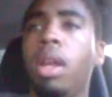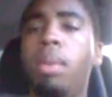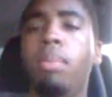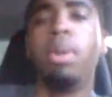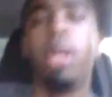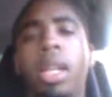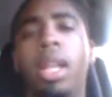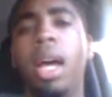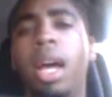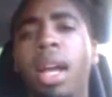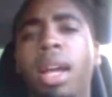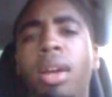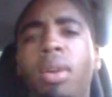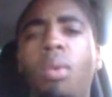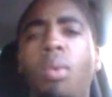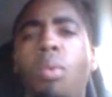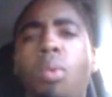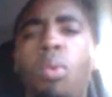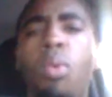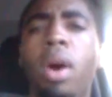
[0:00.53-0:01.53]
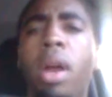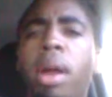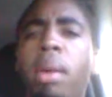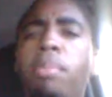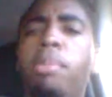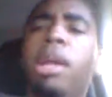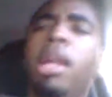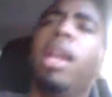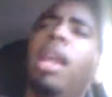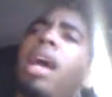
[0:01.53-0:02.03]
They be like, what
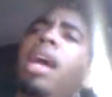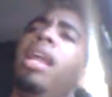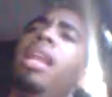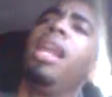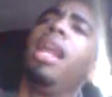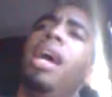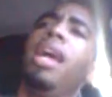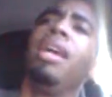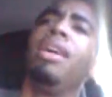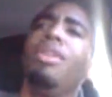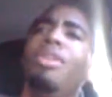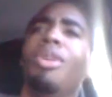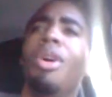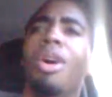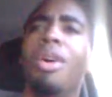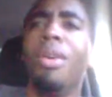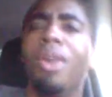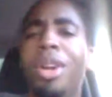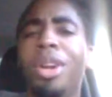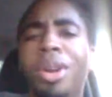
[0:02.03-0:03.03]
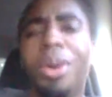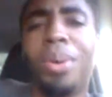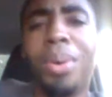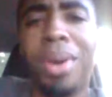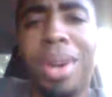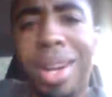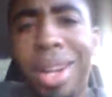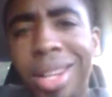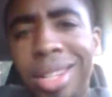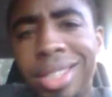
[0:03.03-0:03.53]
it be like? Like, you already know
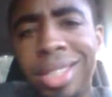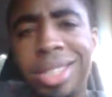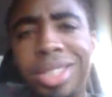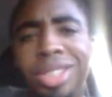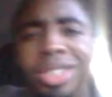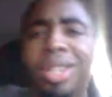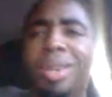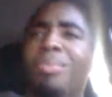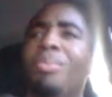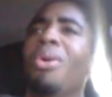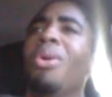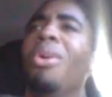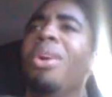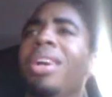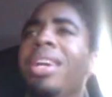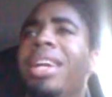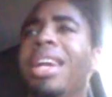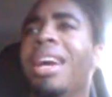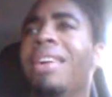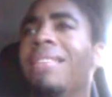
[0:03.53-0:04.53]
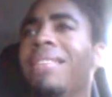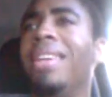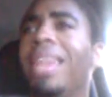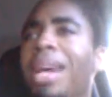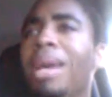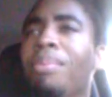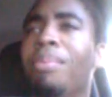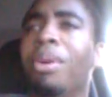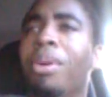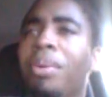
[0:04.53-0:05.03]
what it is. It's your boy, Calvin
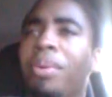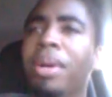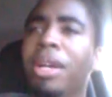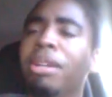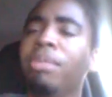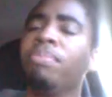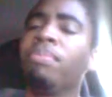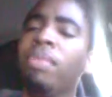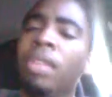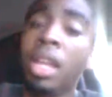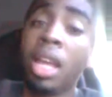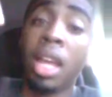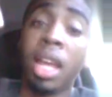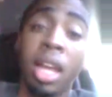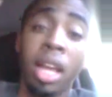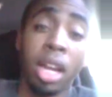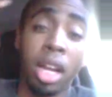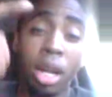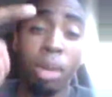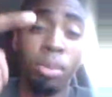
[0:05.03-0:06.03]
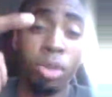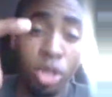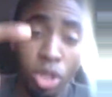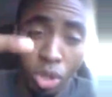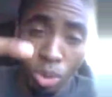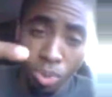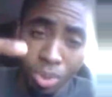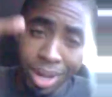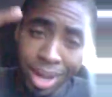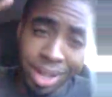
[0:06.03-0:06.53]
Light, my way, coming
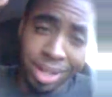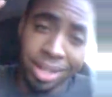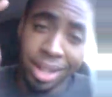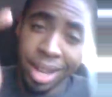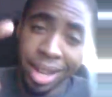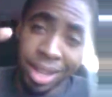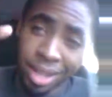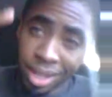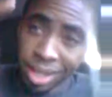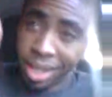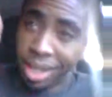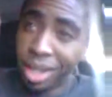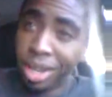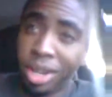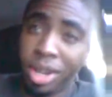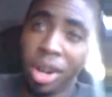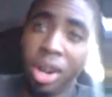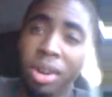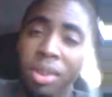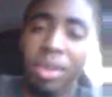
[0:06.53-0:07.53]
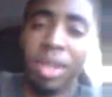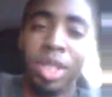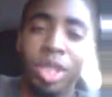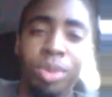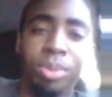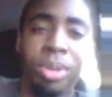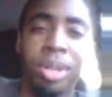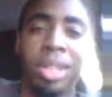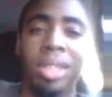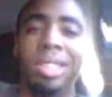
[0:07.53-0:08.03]
to you with that daily
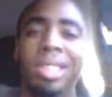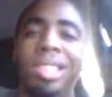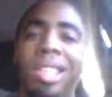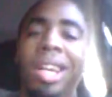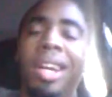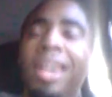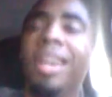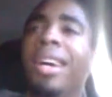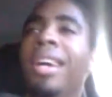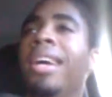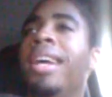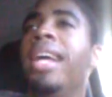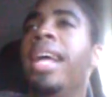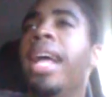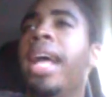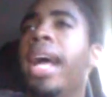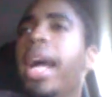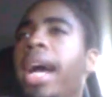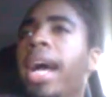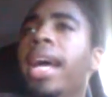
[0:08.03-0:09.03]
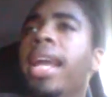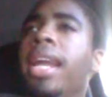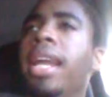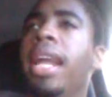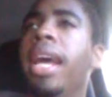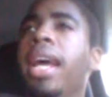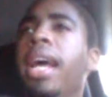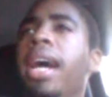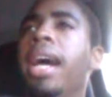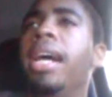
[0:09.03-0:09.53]
encouragement. Chill. And
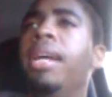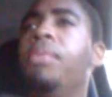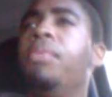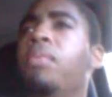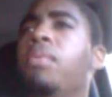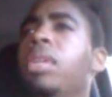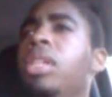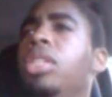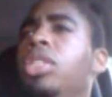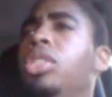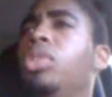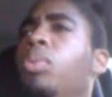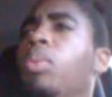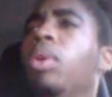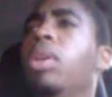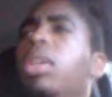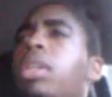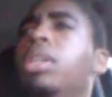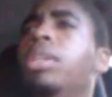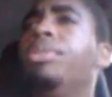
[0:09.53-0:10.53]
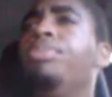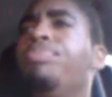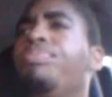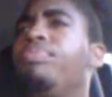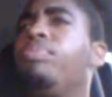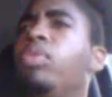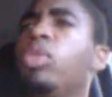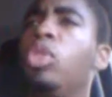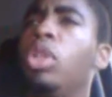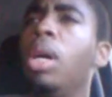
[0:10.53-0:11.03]
today, I really just wanted
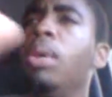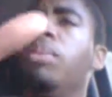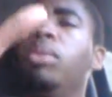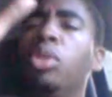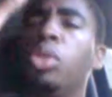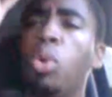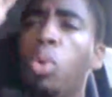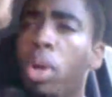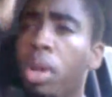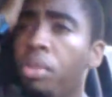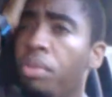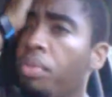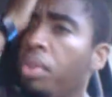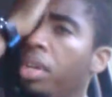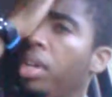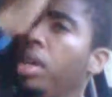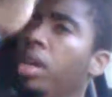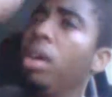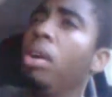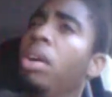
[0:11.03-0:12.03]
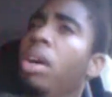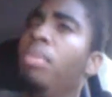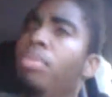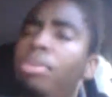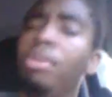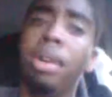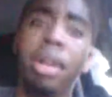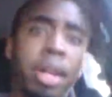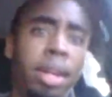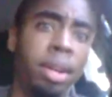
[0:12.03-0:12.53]
to drop this quick video.
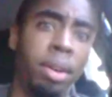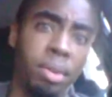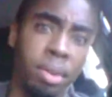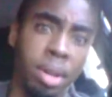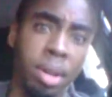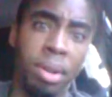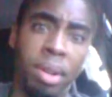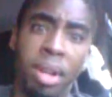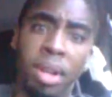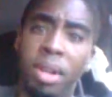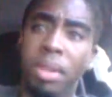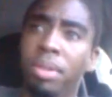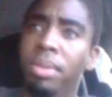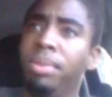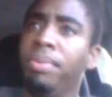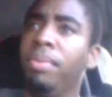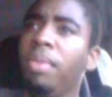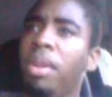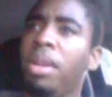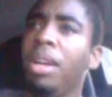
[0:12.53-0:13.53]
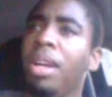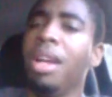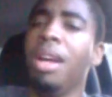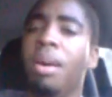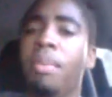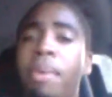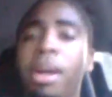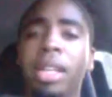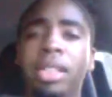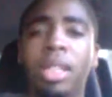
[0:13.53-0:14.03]
Pray it don't go long.
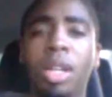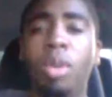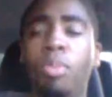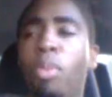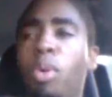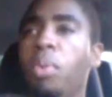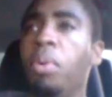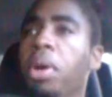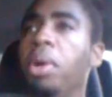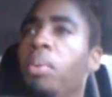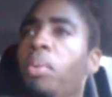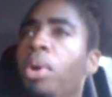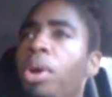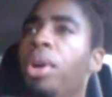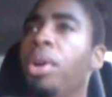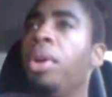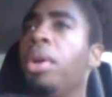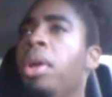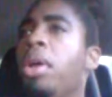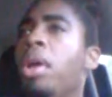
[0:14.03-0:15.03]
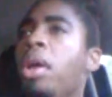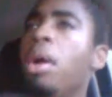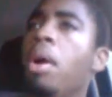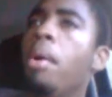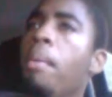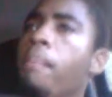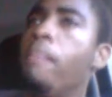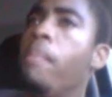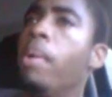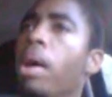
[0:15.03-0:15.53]
I'm actually on my way to work.
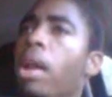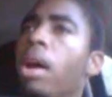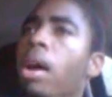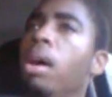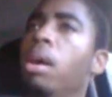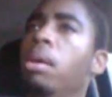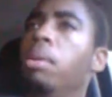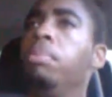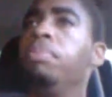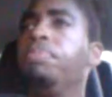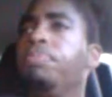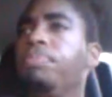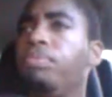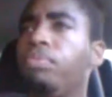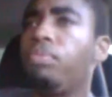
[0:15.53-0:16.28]
But,